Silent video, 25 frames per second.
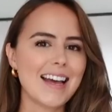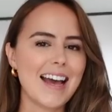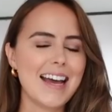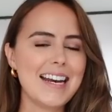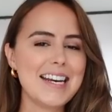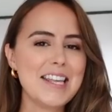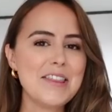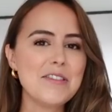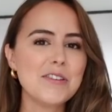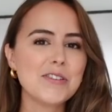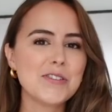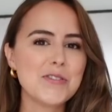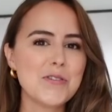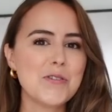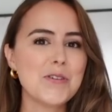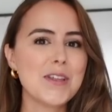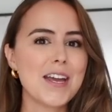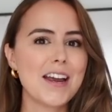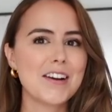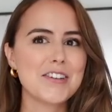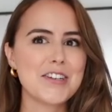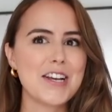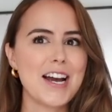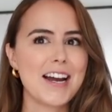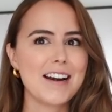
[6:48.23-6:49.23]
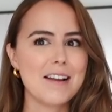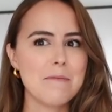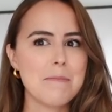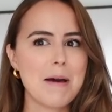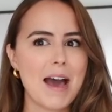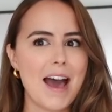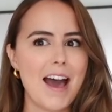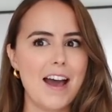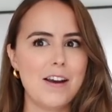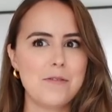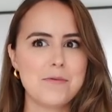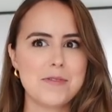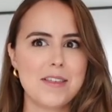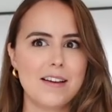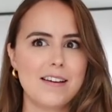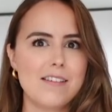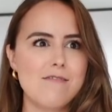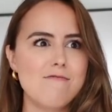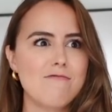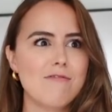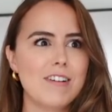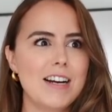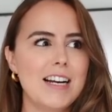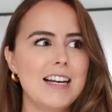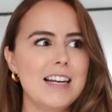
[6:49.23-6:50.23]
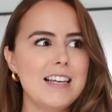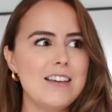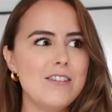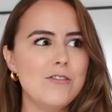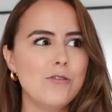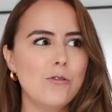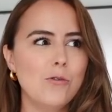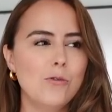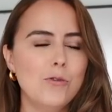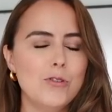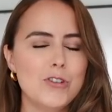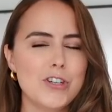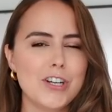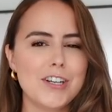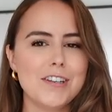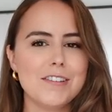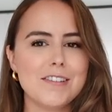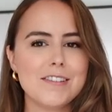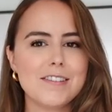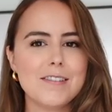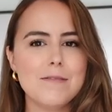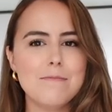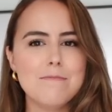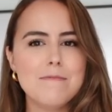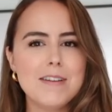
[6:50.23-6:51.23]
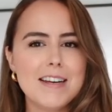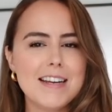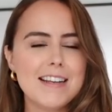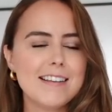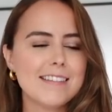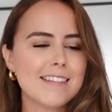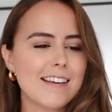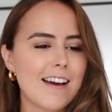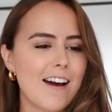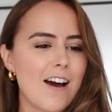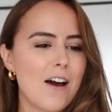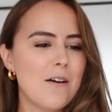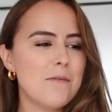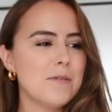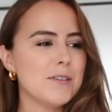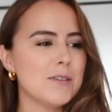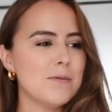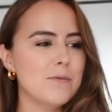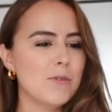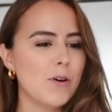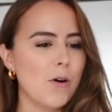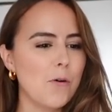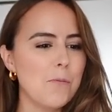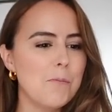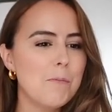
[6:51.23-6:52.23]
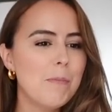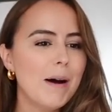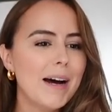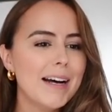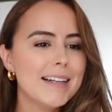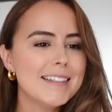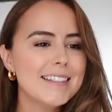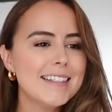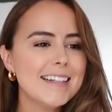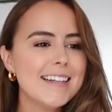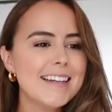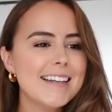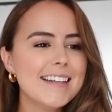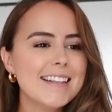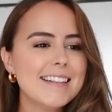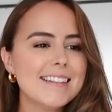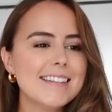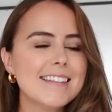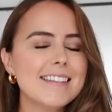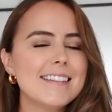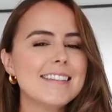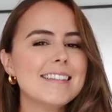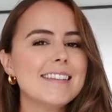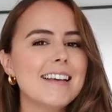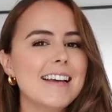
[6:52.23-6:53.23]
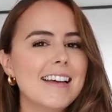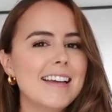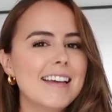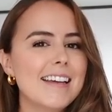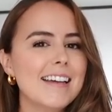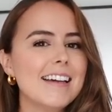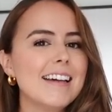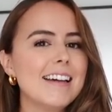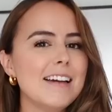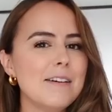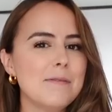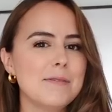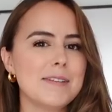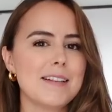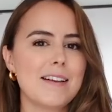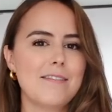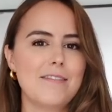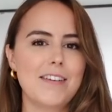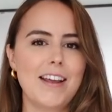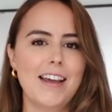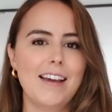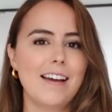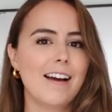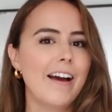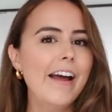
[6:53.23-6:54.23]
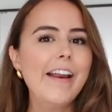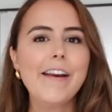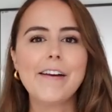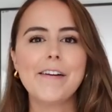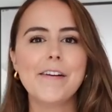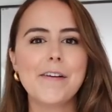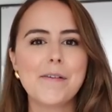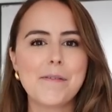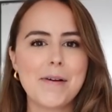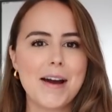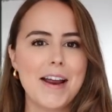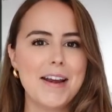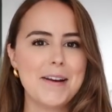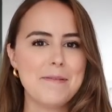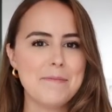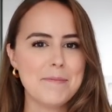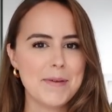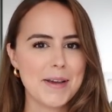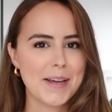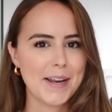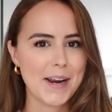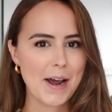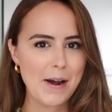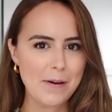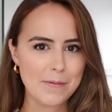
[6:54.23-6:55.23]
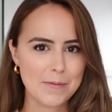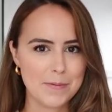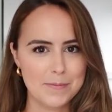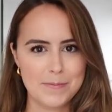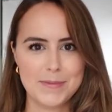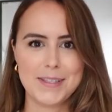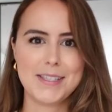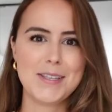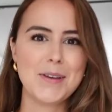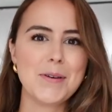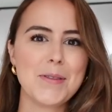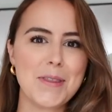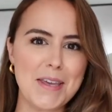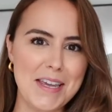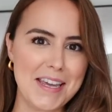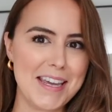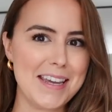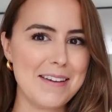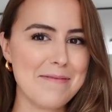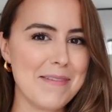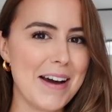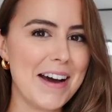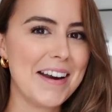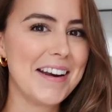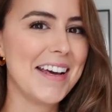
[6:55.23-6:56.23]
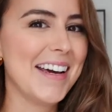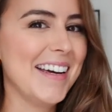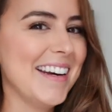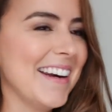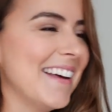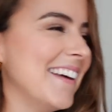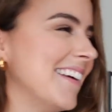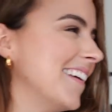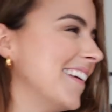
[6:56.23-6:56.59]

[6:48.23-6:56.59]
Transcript: And in the store they actually had it paired with like a really gorgeous mini skirt with some gold buttons. It was lovely. I don't know why I didn't pick it up, I'm still thinking about it.